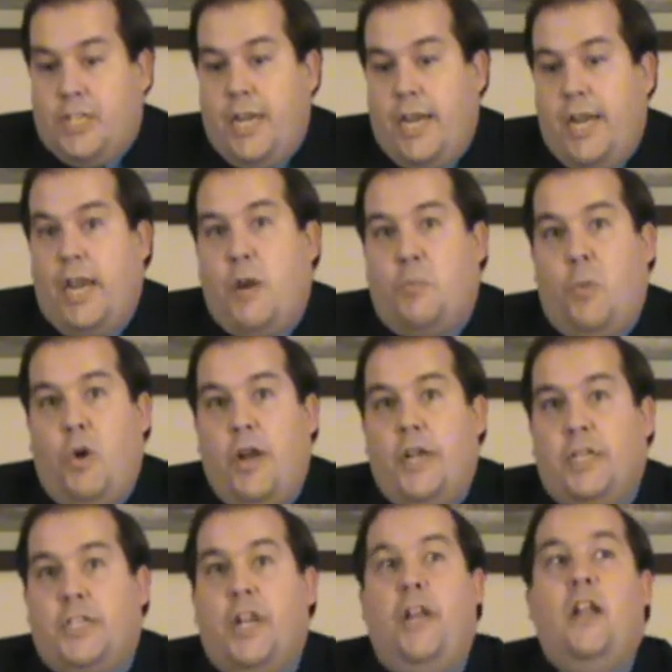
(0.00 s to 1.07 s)
sitting in a
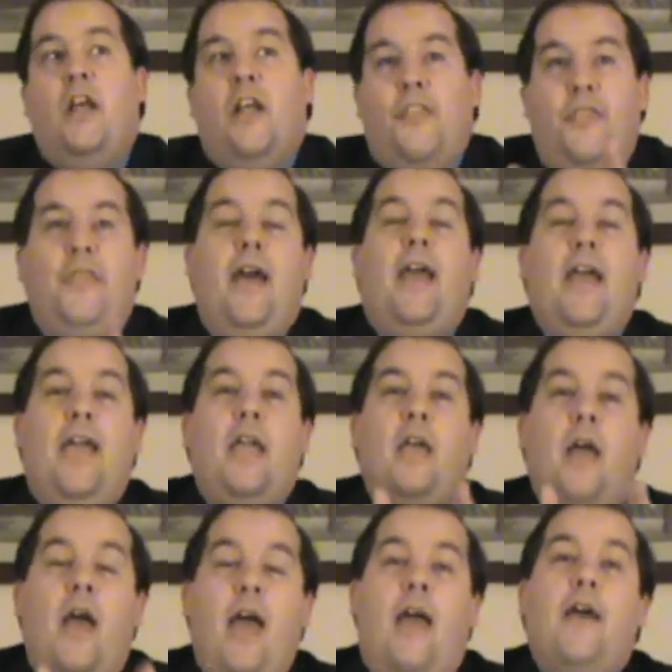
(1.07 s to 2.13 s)
prison,
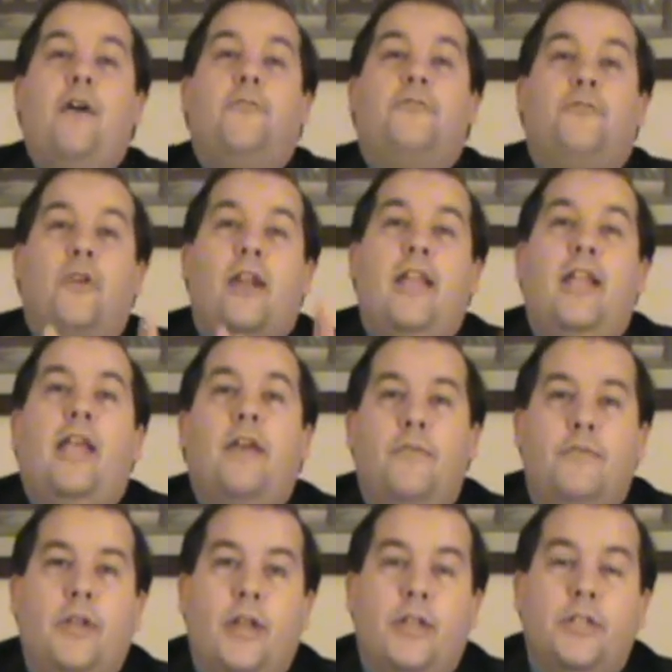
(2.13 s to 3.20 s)
they have
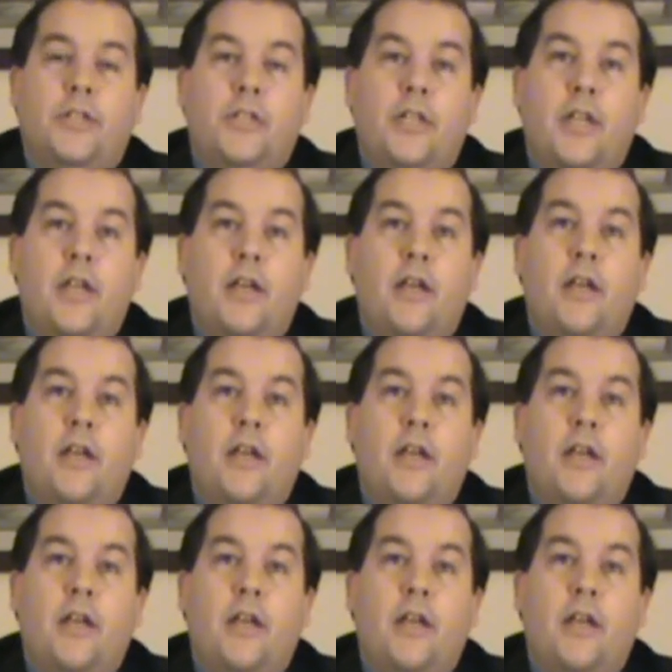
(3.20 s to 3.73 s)
forgiveness.